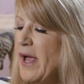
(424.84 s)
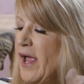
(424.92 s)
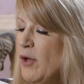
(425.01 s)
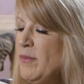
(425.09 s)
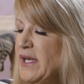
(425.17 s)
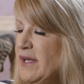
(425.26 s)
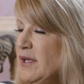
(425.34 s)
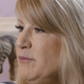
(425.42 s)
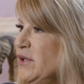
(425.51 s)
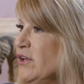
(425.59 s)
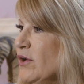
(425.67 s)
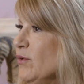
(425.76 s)
how many,
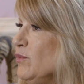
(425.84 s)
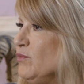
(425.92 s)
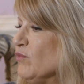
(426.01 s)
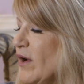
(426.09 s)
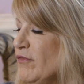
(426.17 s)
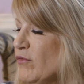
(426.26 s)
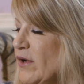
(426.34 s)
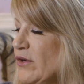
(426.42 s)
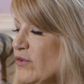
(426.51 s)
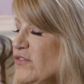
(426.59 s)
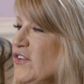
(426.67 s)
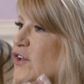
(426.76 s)
Ruff
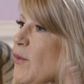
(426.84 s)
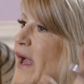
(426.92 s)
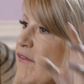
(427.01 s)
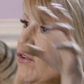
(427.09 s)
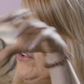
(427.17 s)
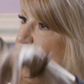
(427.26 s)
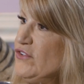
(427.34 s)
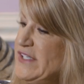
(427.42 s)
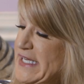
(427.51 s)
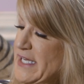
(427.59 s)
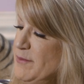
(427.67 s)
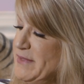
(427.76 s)
Runners do you have on your
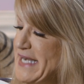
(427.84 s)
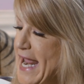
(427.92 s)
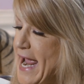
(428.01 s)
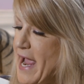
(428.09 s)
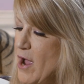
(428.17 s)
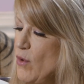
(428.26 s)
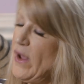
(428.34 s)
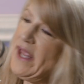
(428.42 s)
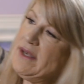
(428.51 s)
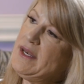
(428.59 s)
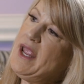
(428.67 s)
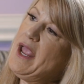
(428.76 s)
team now?
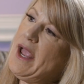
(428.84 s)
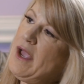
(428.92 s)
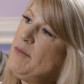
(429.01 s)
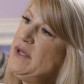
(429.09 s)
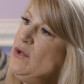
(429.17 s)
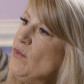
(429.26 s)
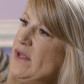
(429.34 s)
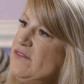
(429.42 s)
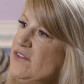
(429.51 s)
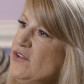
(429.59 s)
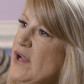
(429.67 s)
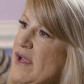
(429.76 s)
And how many
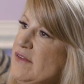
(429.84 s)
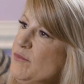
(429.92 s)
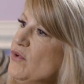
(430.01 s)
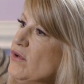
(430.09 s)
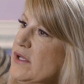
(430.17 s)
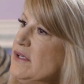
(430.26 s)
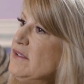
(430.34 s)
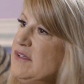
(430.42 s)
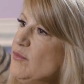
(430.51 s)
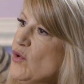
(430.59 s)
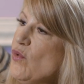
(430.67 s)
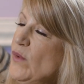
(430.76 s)
runs do you guys book in a
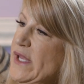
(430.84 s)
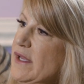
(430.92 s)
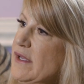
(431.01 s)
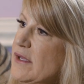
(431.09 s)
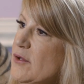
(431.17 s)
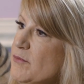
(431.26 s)
typical week?